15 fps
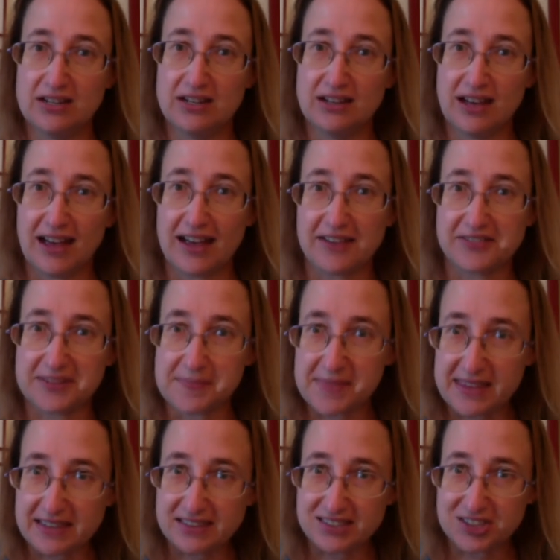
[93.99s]
I have some
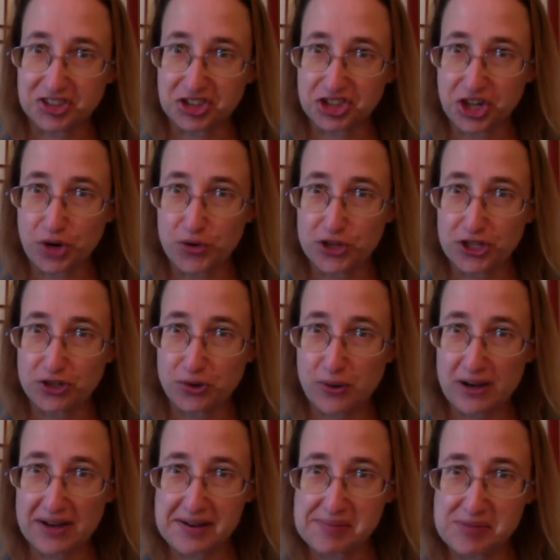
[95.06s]
things to show you,
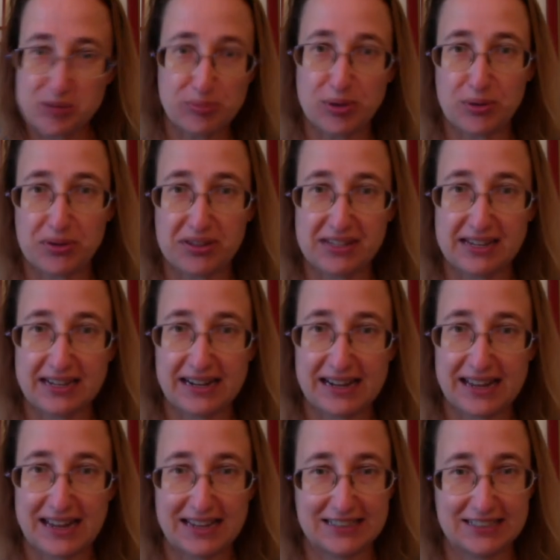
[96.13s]
both knitting
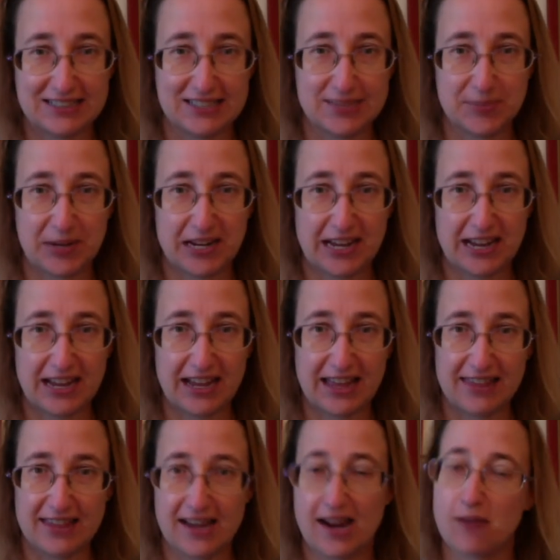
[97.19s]
and spinning,
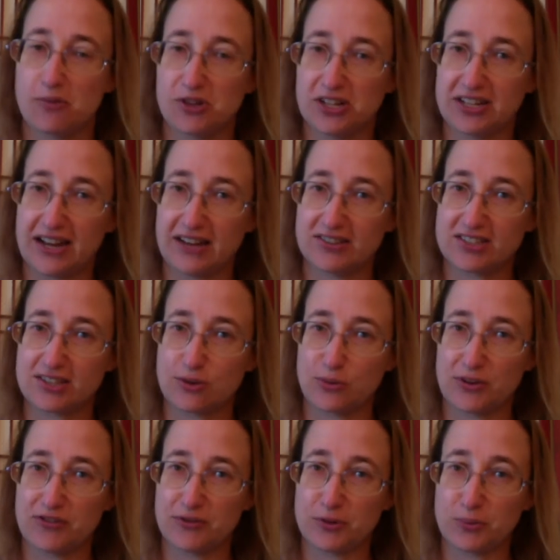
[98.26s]
and then I will announce the
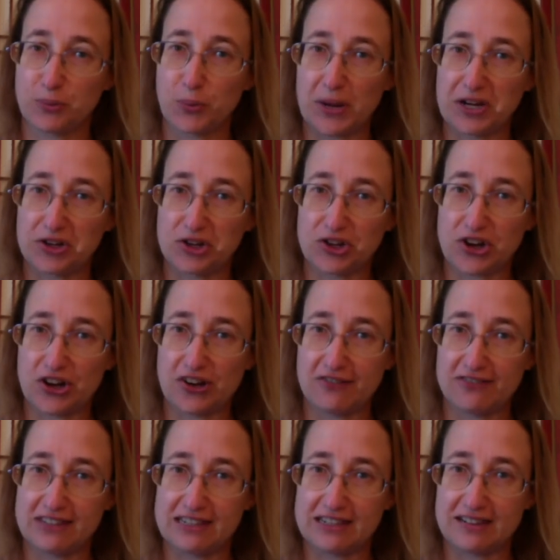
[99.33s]
winner of
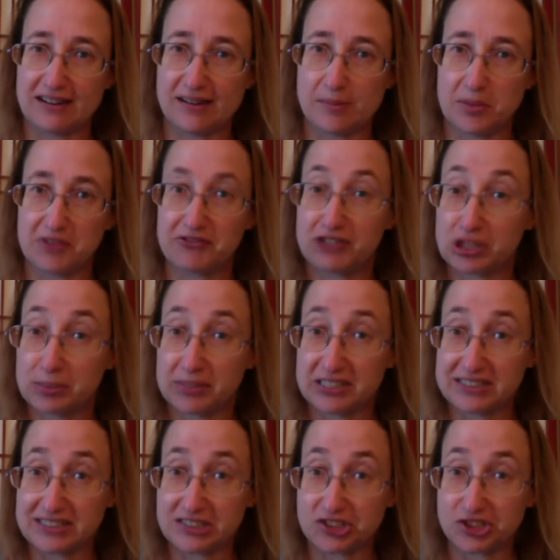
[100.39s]
the Filament
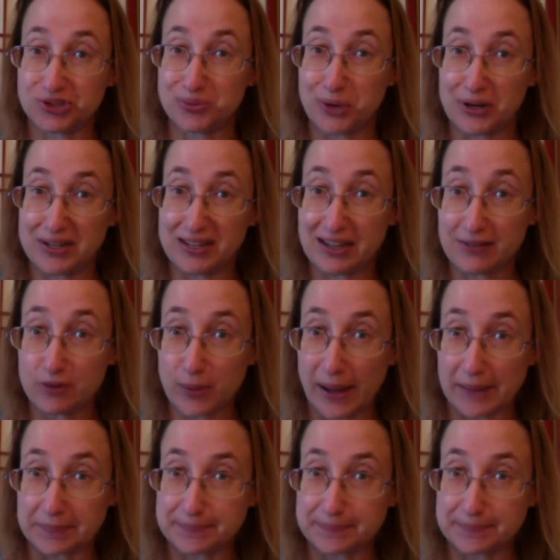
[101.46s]
Issue 1 giveaway.